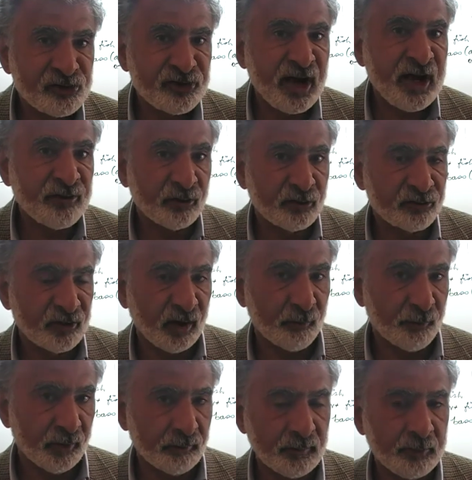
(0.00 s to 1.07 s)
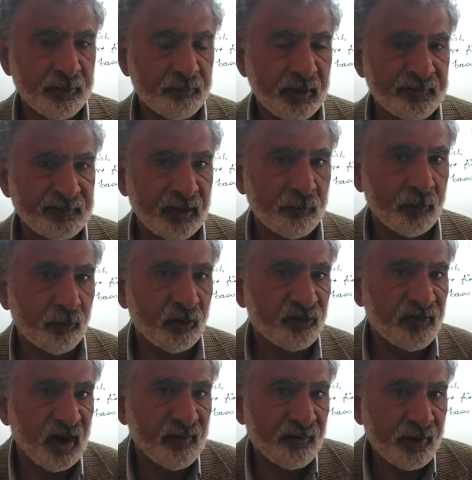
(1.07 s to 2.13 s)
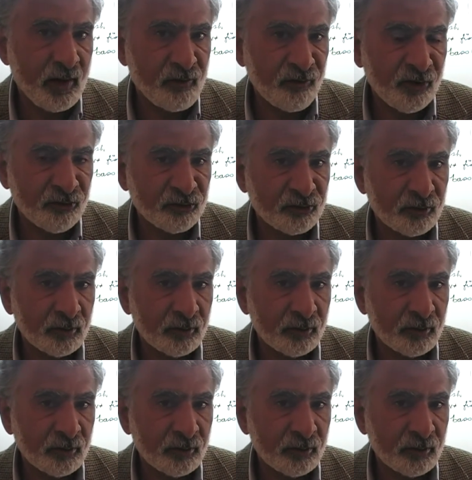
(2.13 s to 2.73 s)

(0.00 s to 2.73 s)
size of the sample maybe my sample was 500 fish